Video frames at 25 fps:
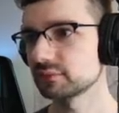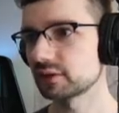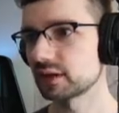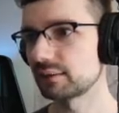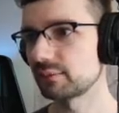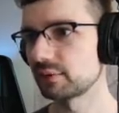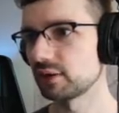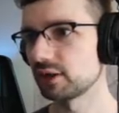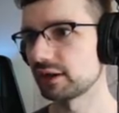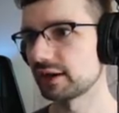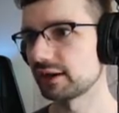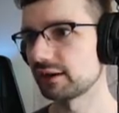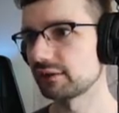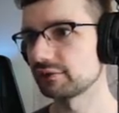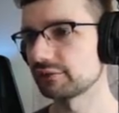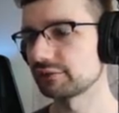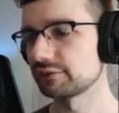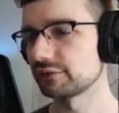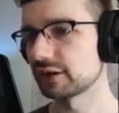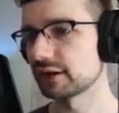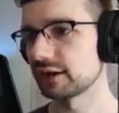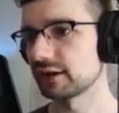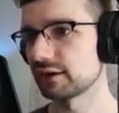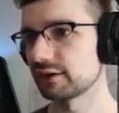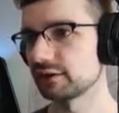I'm all out of
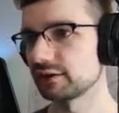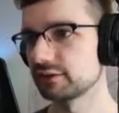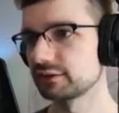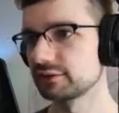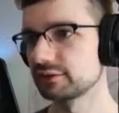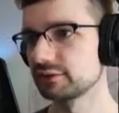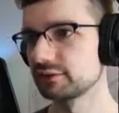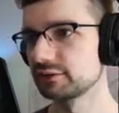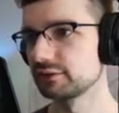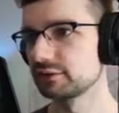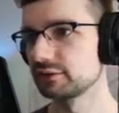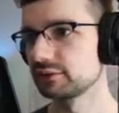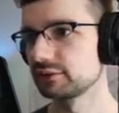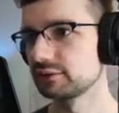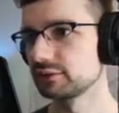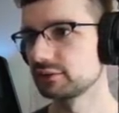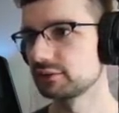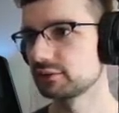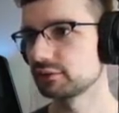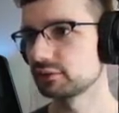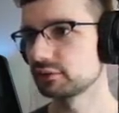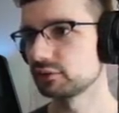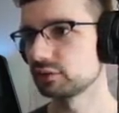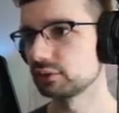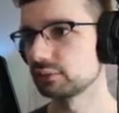fire.
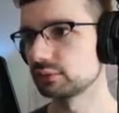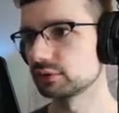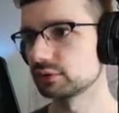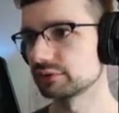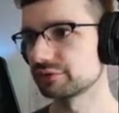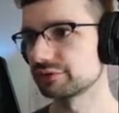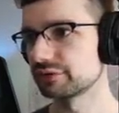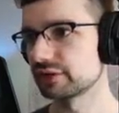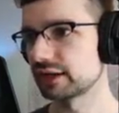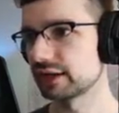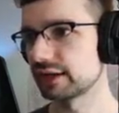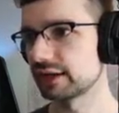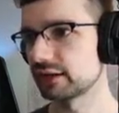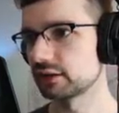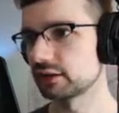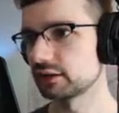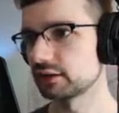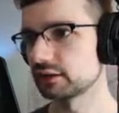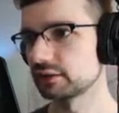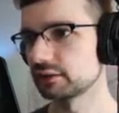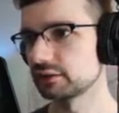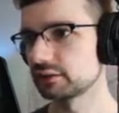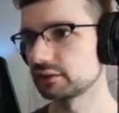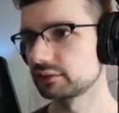No more fire.